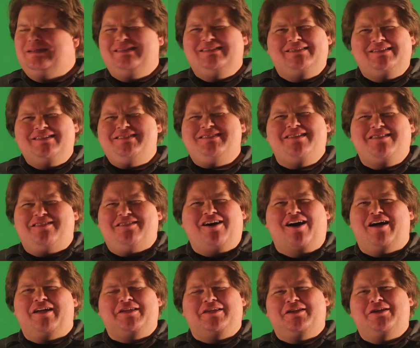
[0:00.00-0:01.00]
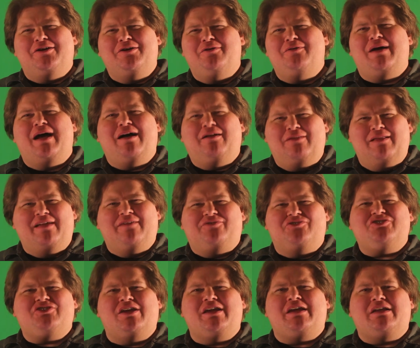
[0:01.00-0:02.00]
Just a thought, you know, how life's
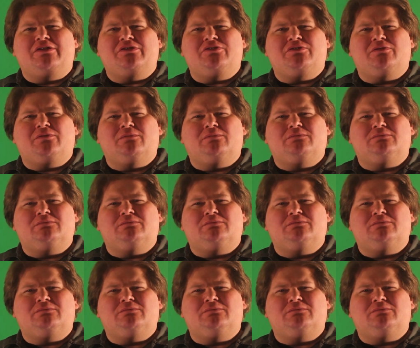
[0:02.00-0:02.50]
changed.